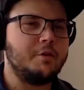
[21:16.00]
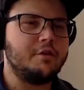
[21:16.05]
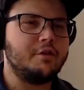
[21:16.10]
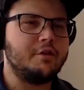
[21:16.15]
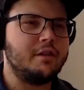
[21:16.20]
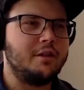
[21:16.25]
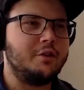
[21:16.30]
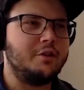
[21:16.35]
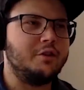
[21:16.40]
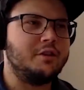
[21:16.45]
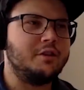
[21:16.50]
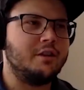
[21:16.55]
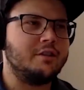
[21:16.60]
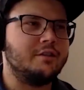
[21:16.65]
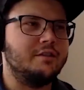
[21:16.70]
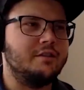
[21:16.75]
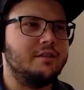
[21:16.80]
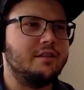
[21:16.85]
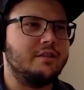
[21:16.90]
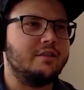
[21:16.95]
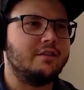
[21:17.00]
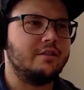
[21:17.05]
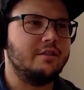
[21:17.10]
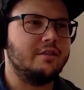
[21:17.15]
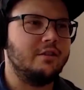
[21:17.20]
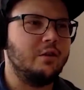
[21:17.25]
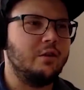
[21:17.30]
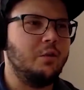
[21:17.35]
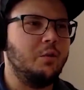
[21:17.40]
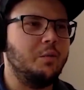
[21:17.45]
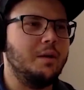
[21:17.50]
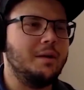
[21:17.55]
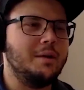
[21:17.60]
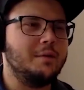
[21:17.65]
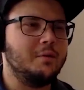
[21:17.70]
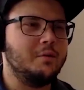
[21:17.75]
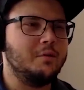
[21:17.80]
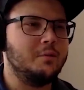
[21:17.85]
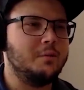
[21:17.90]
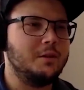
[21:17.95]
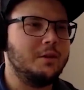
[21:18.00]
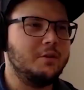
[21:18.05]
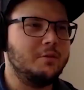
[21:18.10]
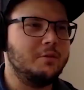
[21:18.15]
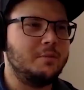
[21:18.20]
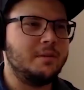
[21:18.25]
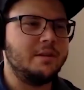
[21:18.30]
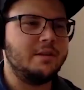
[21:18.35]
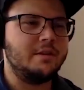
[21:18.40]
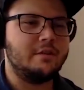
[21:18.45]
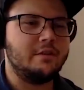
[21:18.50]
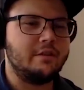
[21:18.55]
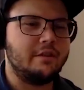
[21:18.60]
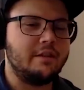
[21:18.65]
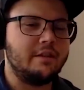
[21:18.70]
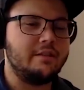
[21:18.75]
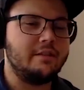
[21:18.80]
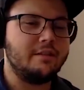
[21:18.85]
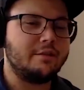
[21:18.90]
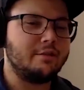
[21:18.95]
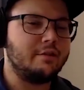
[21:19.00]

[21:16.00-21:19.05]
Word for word: curious to hear your thoughts on this. So what would be your opinion on?